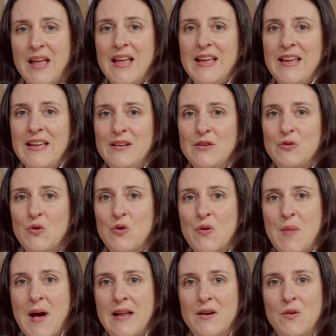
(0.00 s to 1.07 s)
Here to talk
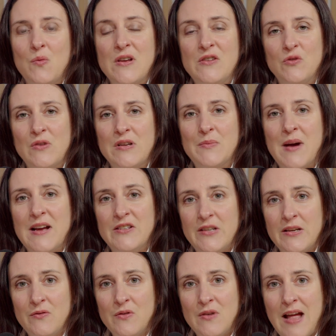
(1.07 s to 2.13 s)
about it, we're joined by
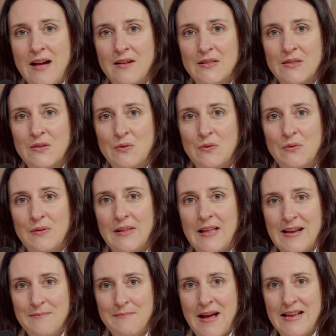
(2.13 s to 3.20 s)
General Counsel
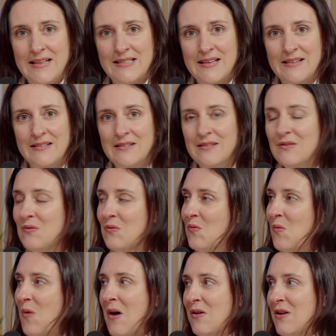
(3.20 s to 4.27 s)
Liam Mason.
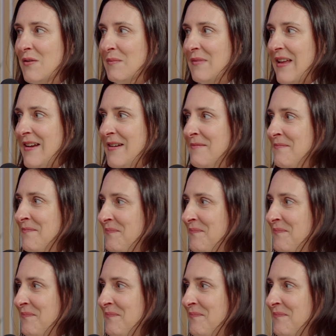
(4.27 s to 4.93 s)
Welcome, Liam.